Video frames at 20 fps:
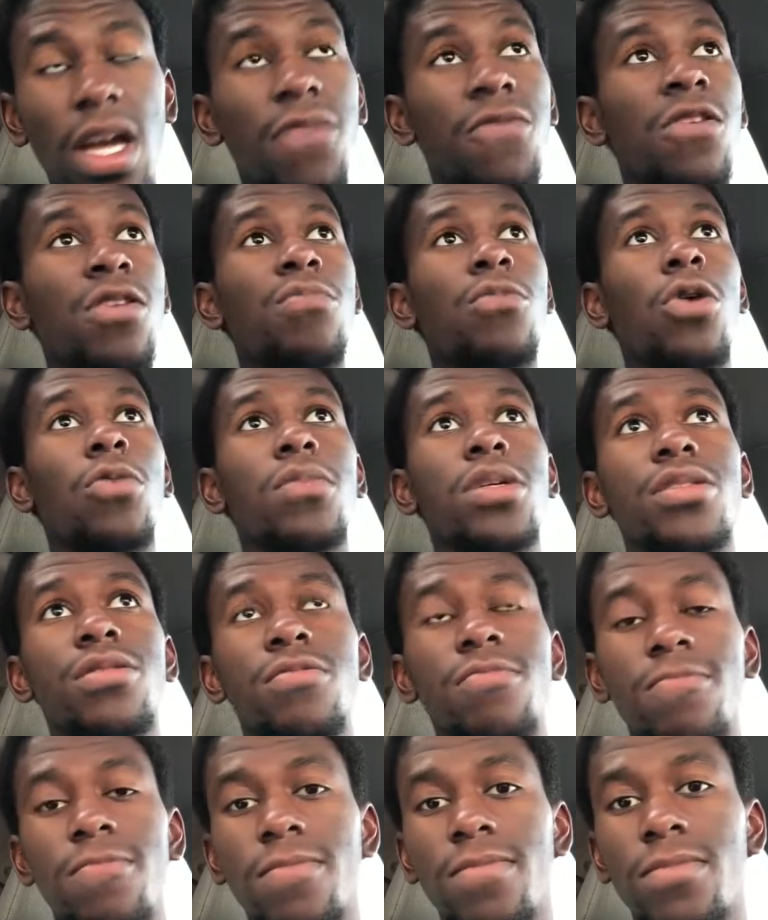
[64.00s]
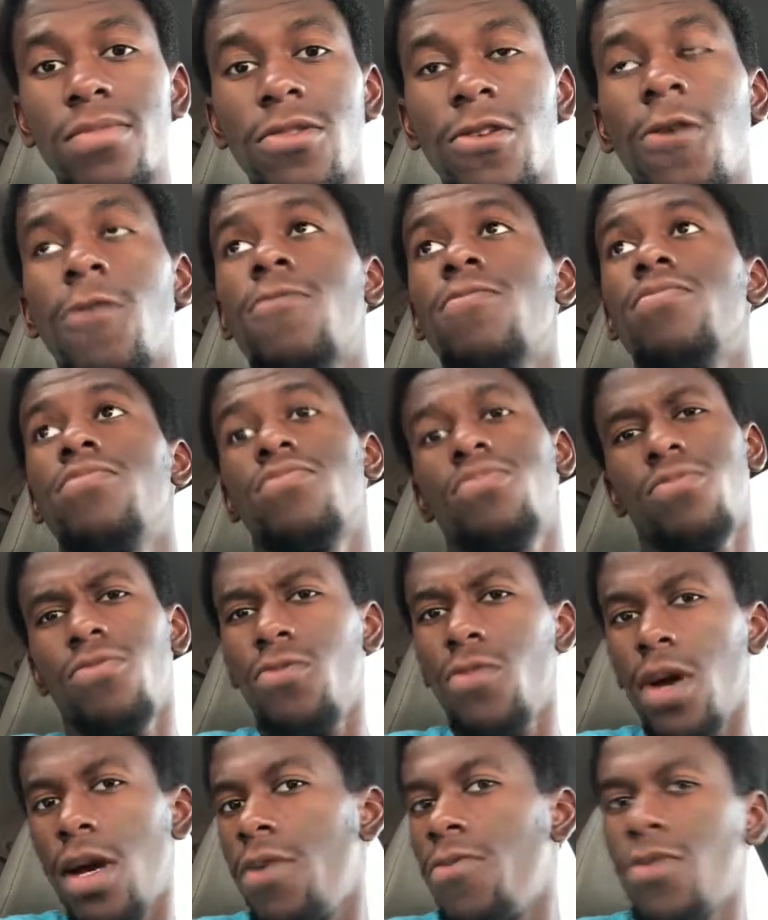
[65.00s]
Every moment, you know,
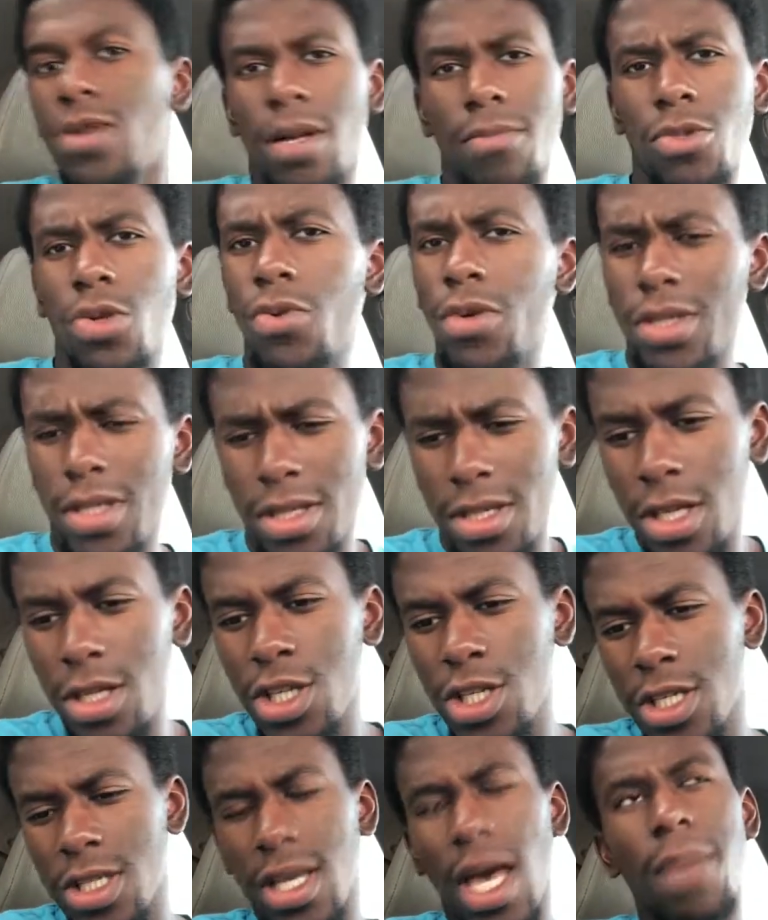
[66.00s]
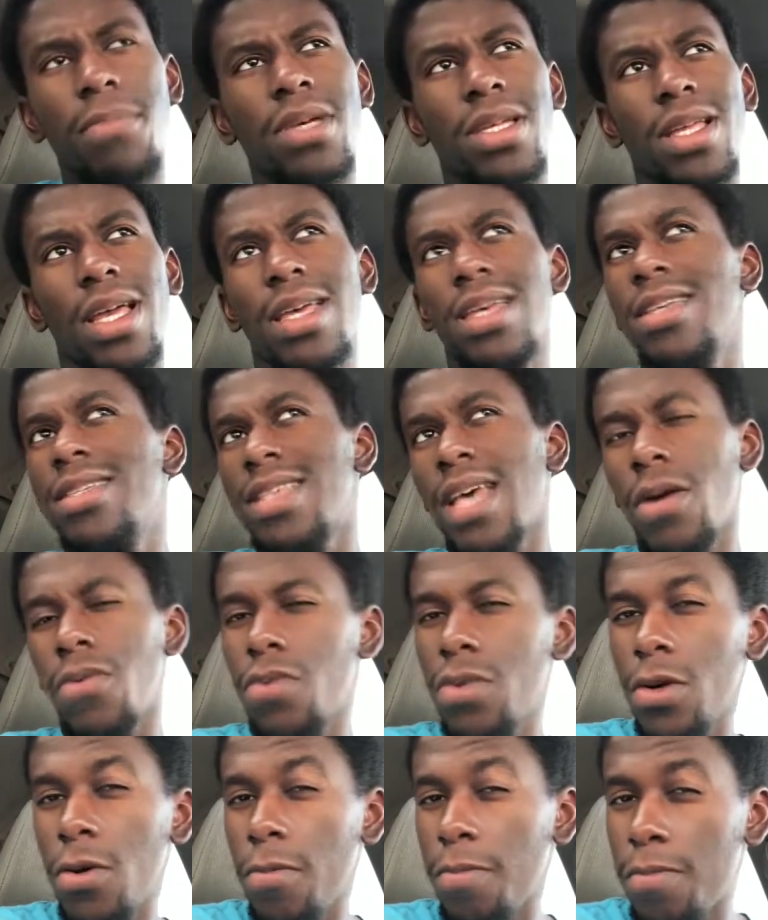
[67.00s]
when I'm doing the dishes, I mean, is that
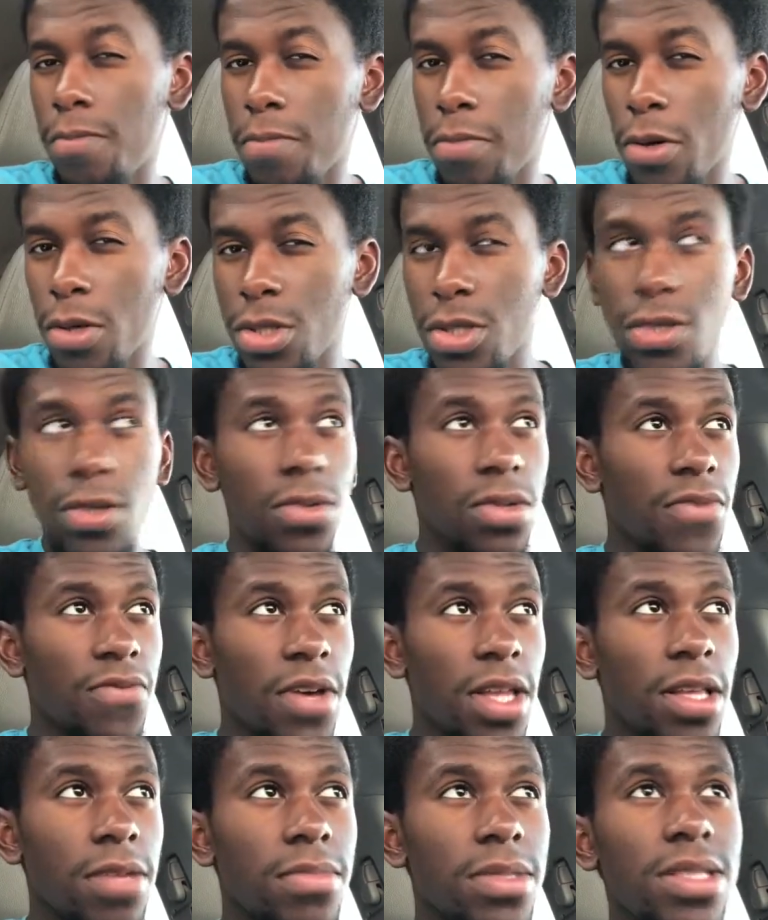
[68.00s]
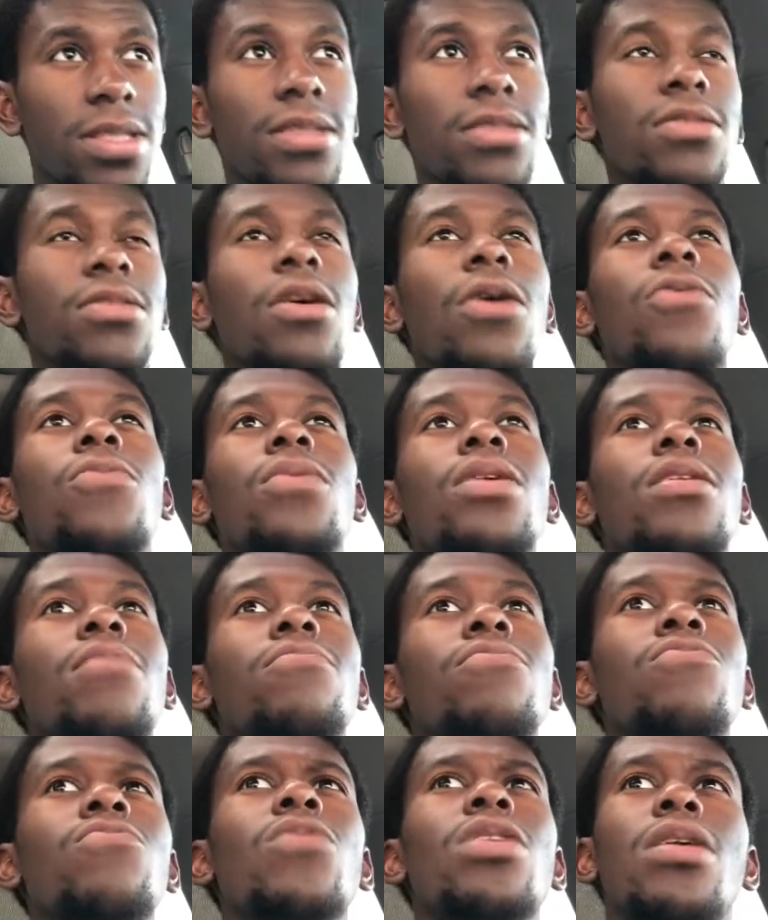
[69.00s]
real personal development? You
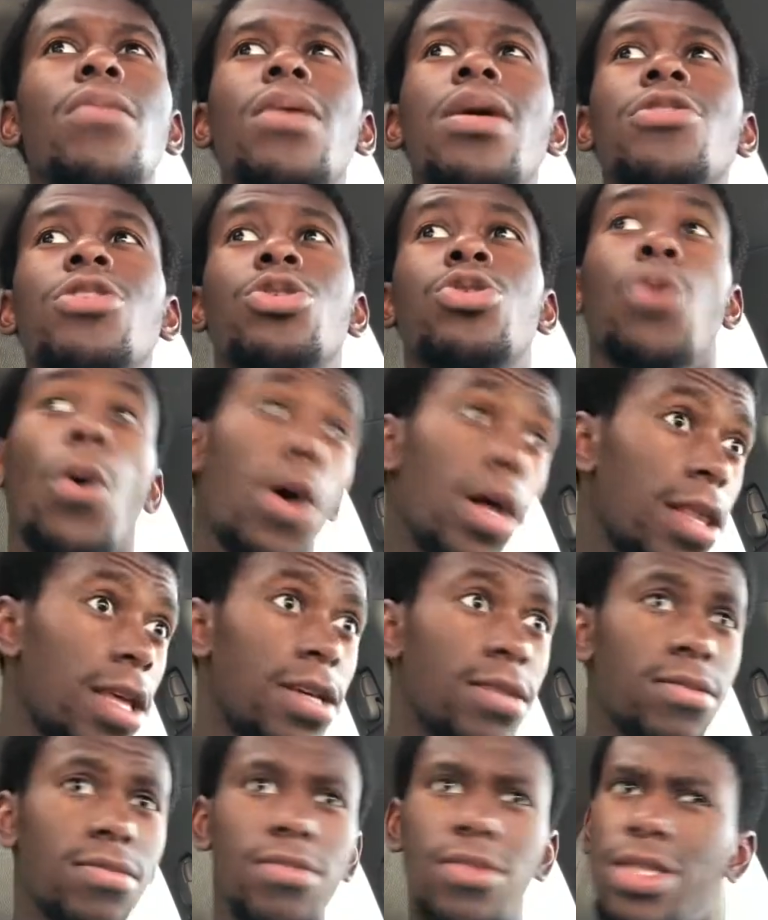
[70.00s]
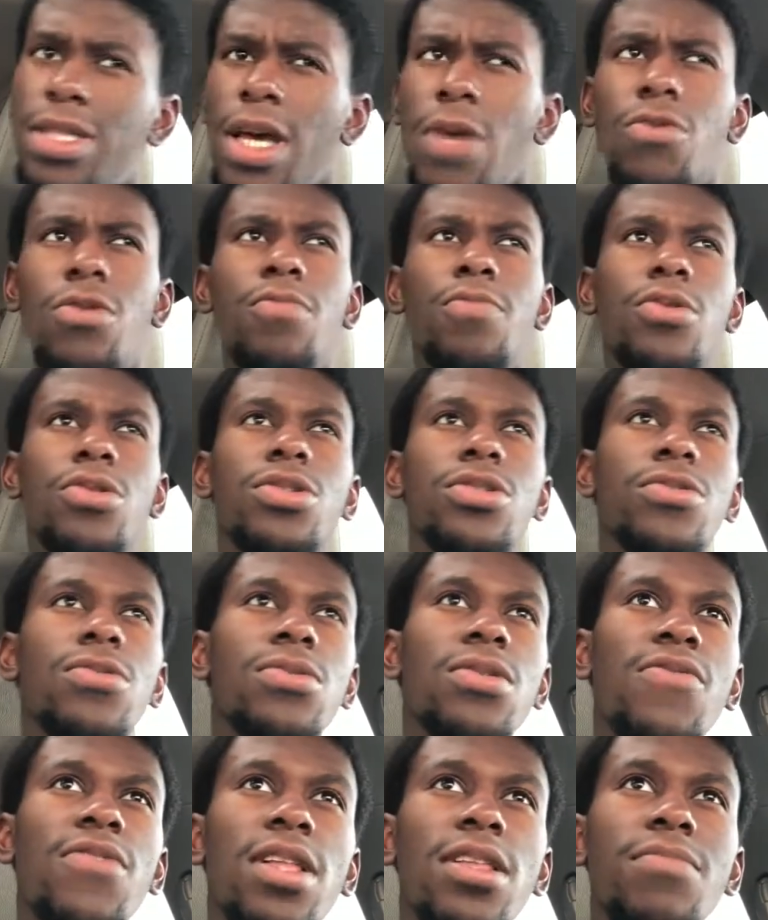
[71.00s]
know, when I'm on the toilet, is that real
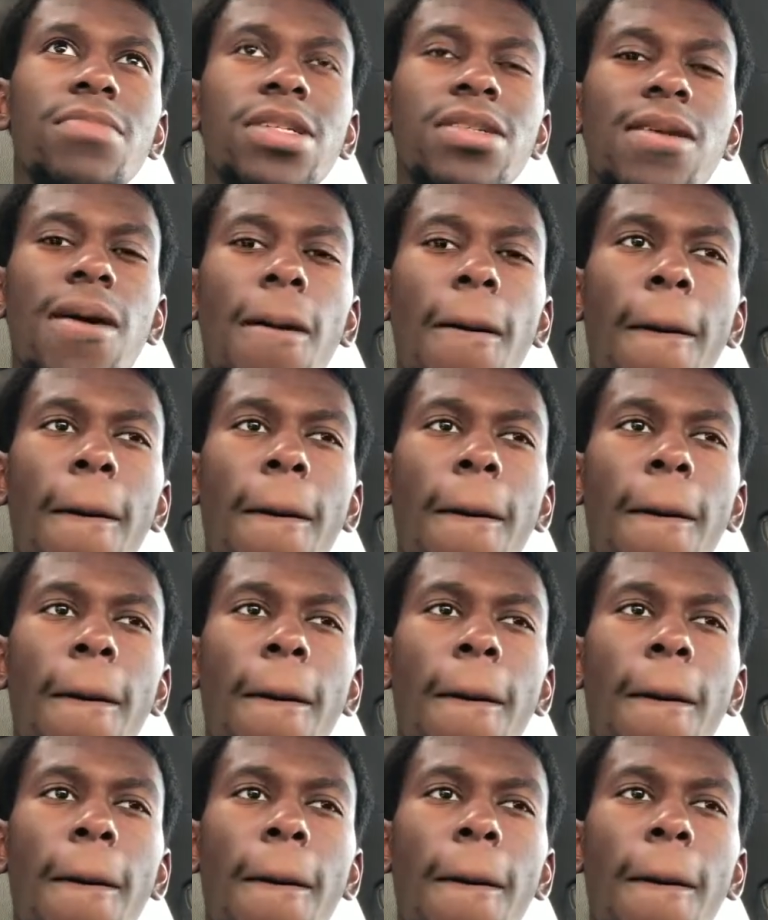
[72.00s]
personal development?